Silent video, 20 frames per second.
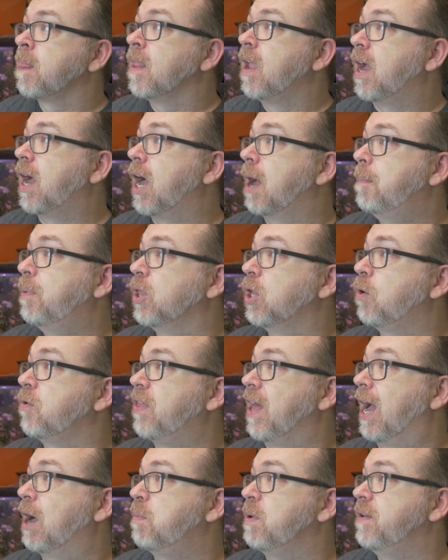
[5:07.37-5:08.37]
Uh, below
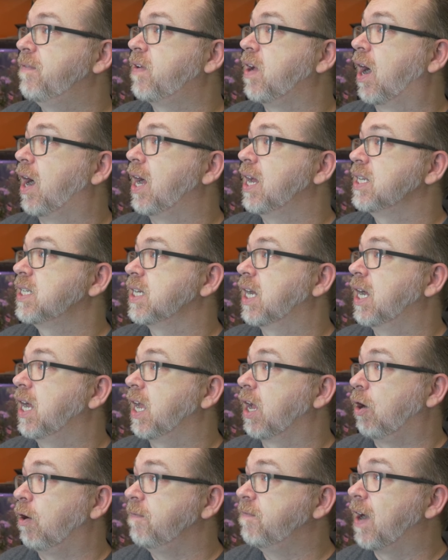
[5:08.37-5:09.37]
that, we've got uh,
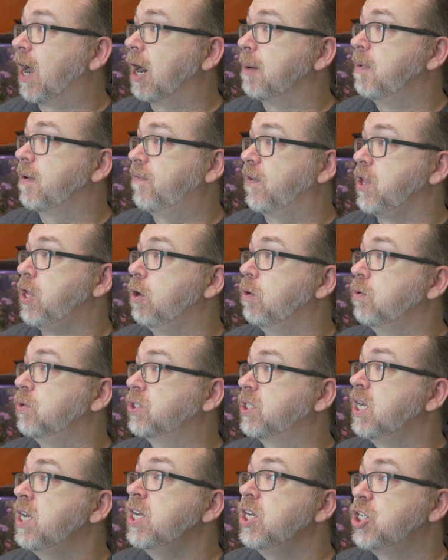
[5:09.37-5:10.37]
our environment for
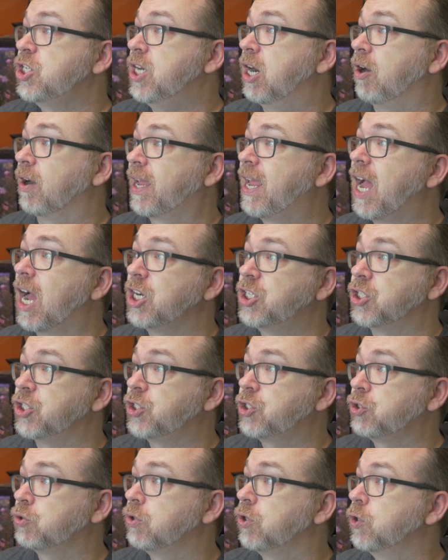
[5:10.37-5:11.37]
use generic cache is
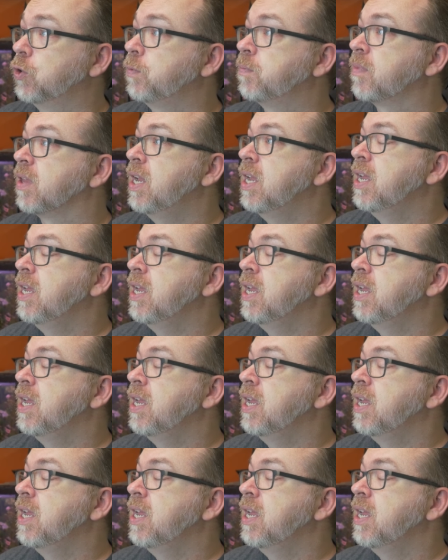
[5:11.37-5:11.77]
true.